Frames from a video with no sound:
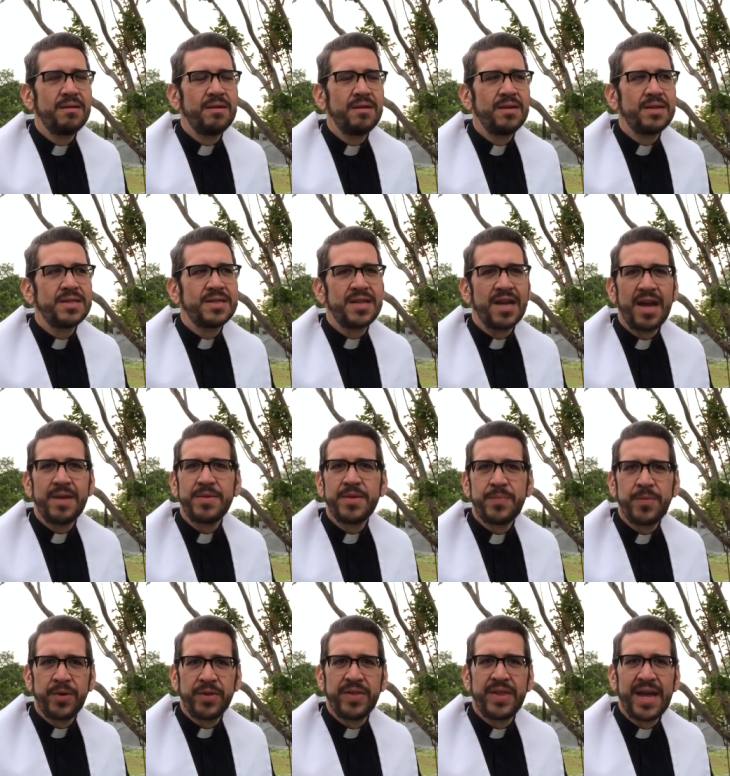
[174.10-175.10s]
It's time to
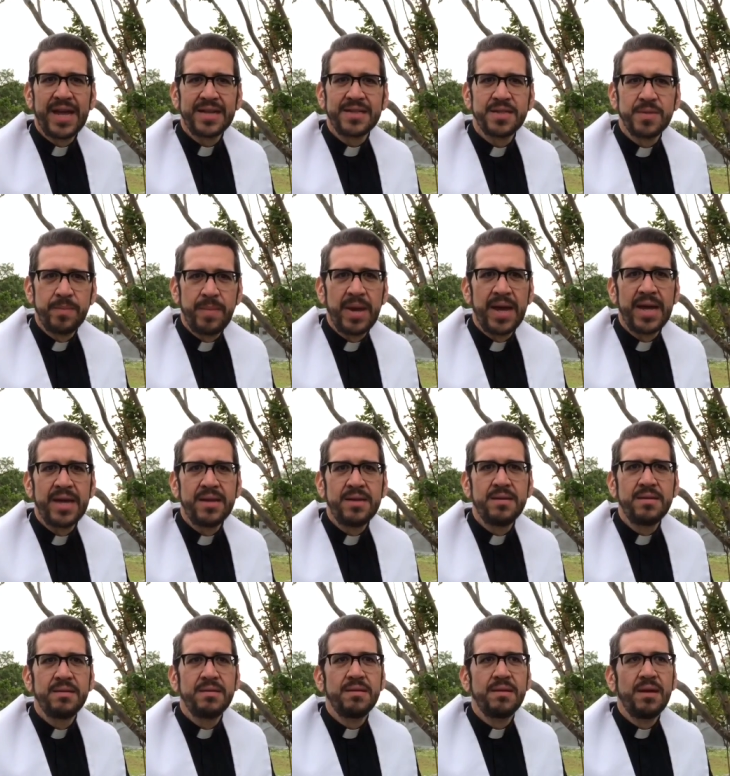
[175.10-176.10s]
put that to bed.
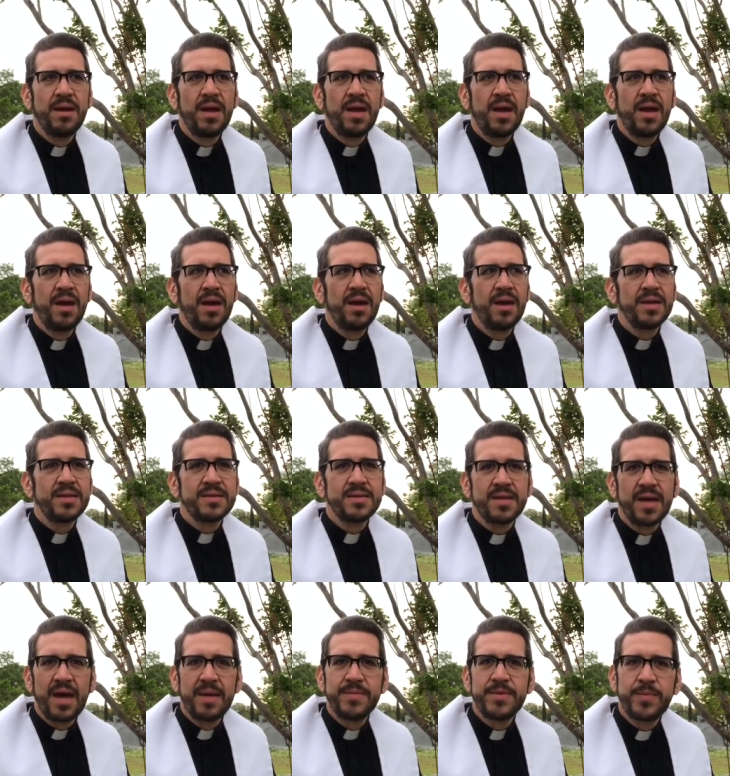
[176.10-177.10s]
It's
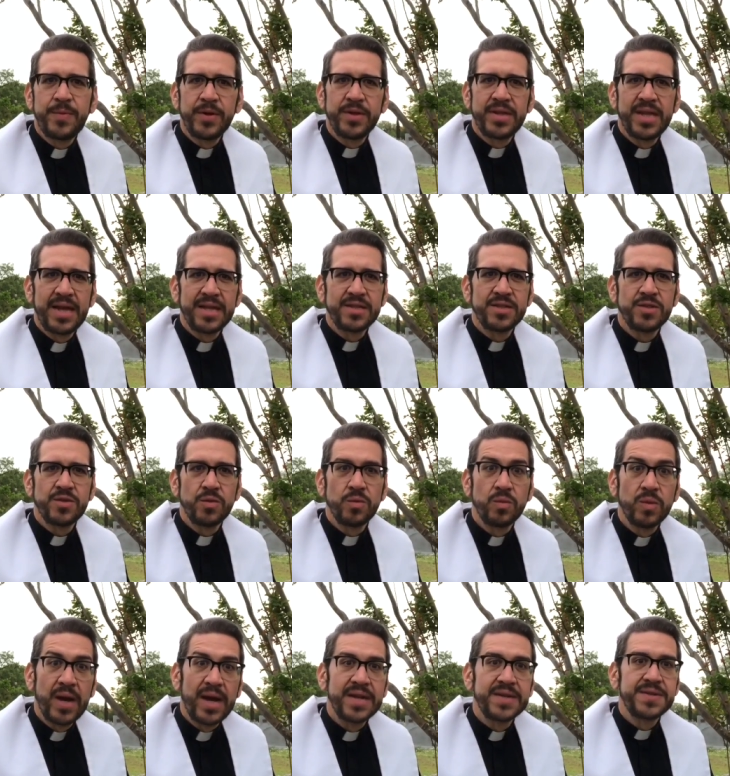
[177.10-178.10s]
time to put that to
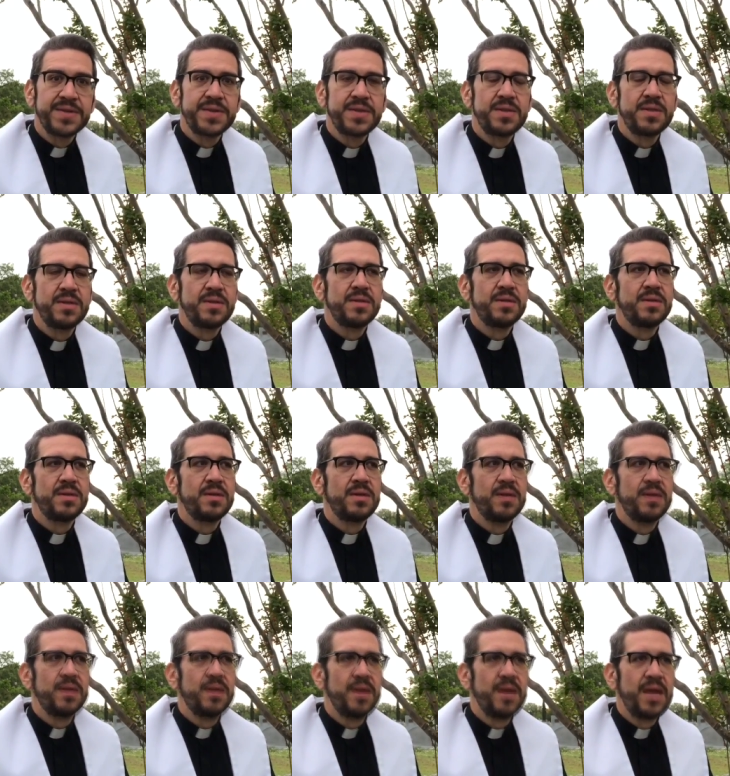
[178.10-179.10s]
rest.
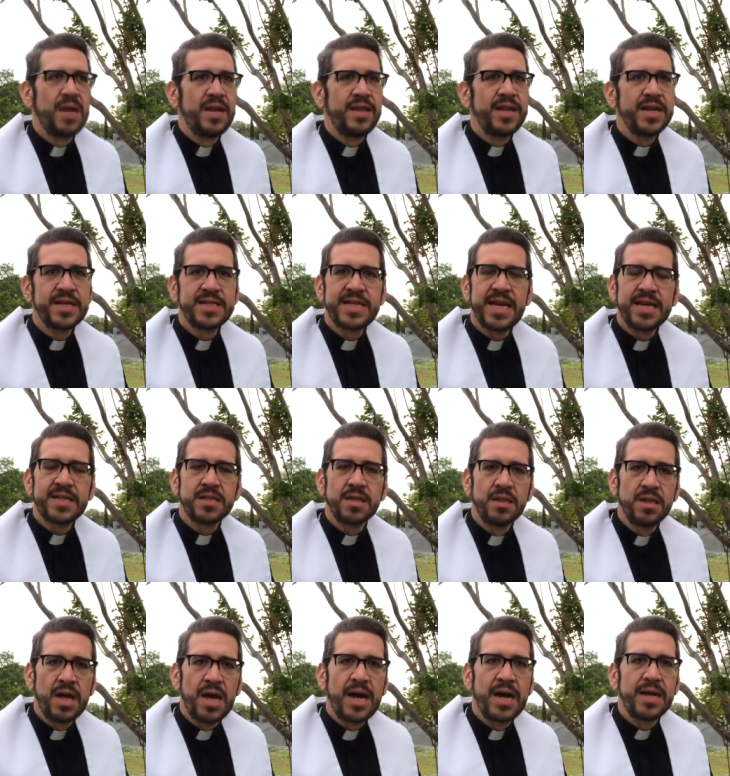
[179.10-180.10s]
And I think it takes a
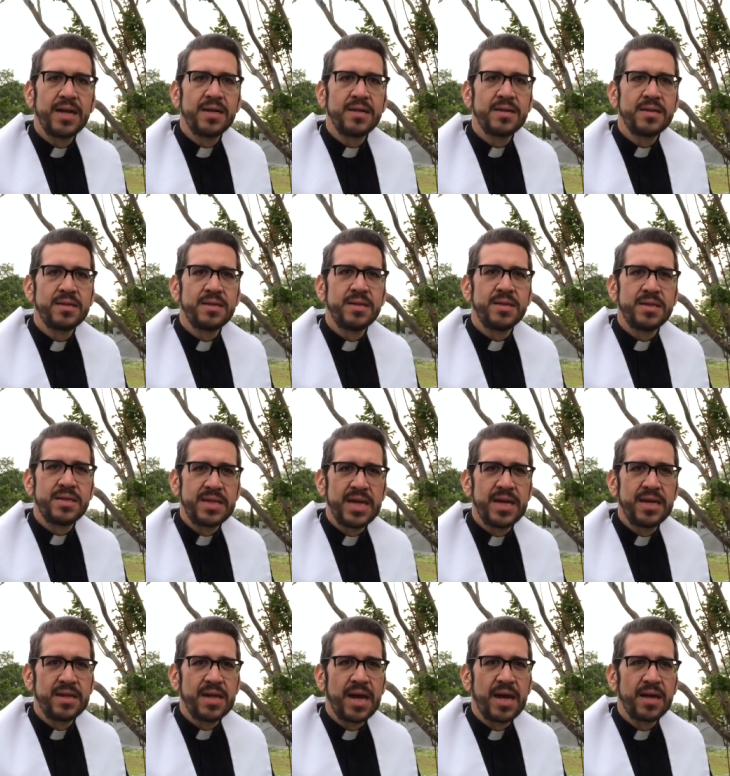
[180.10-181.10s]
lot to
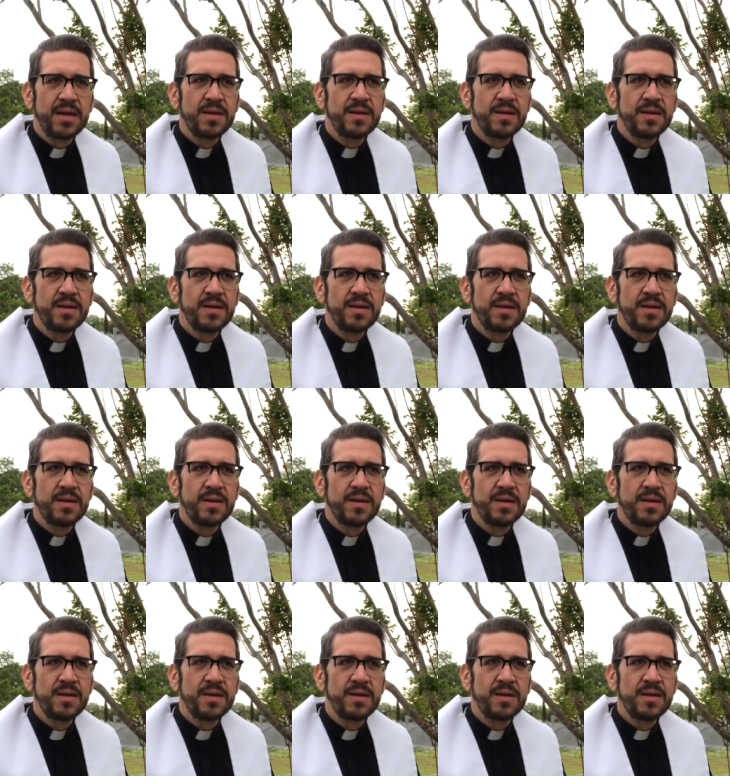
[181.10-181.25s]
say that.